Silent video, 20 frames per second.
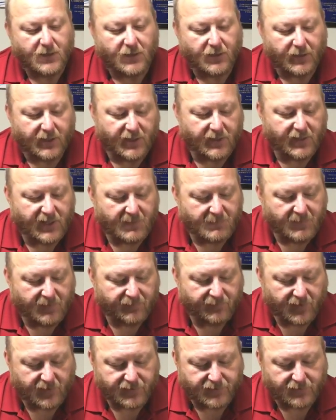Again, them
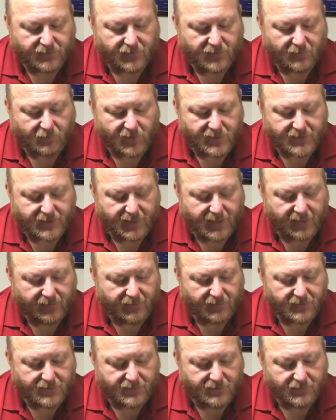and Valtor went
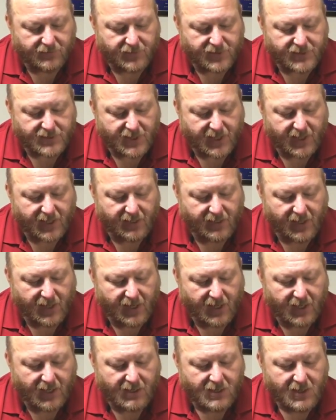together to design
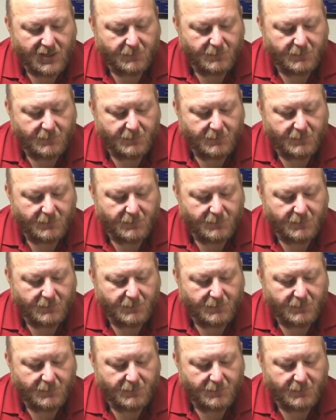a